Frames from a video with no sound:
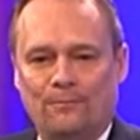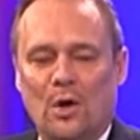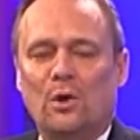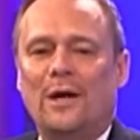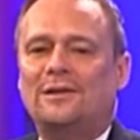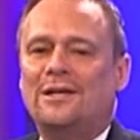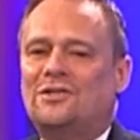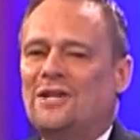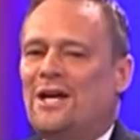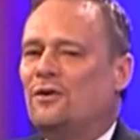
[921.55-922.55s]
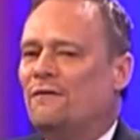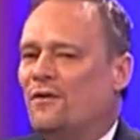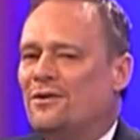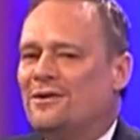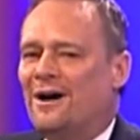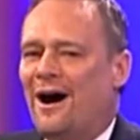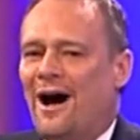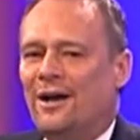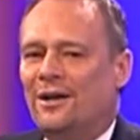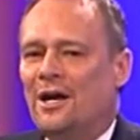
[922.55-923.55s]
Like they say they're for
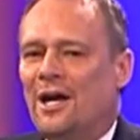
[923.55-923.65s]
God.